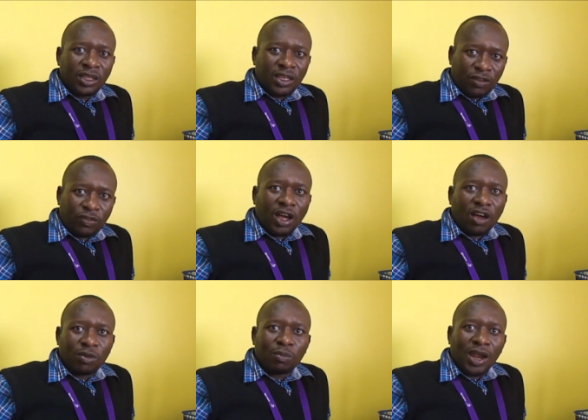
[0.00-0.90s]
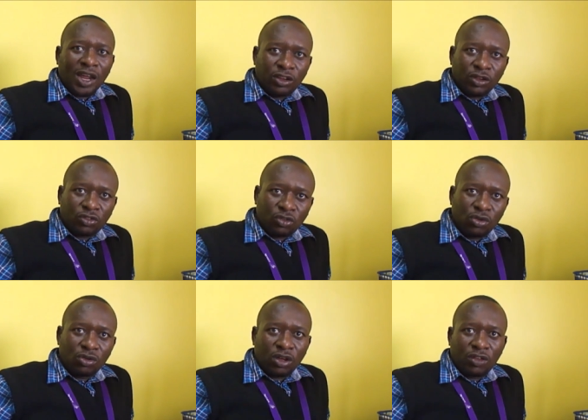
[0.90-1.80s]
If you're having blood in your
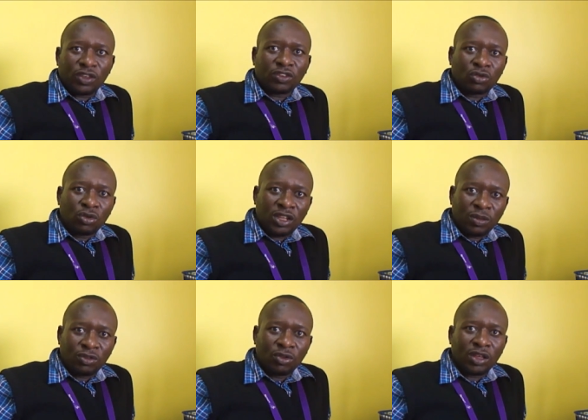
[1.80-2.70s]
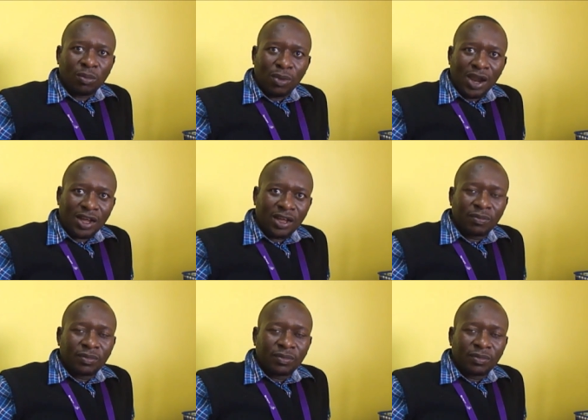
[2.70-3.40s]
stool, or if your stool keeps looking black,